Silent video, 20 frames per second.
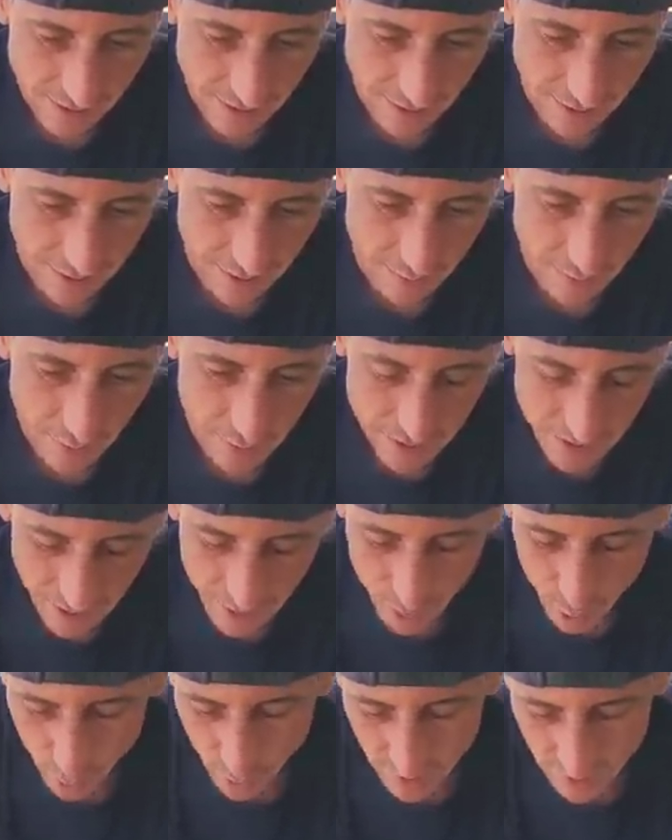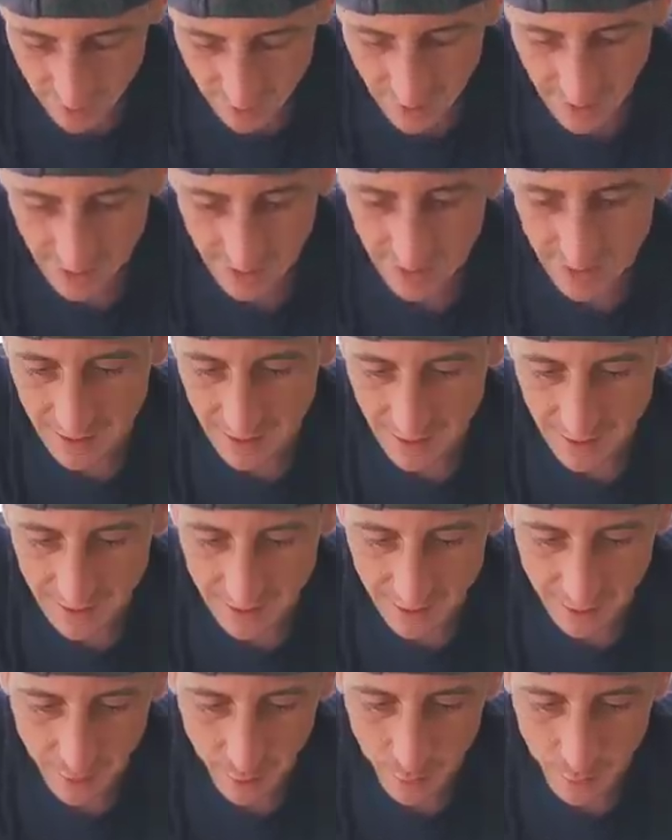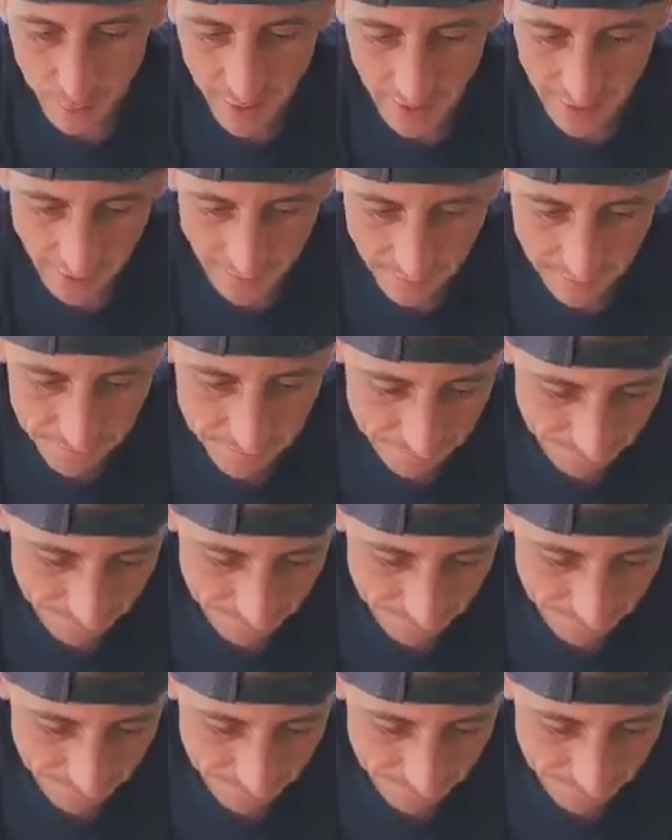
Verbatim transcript: in the most interesting way.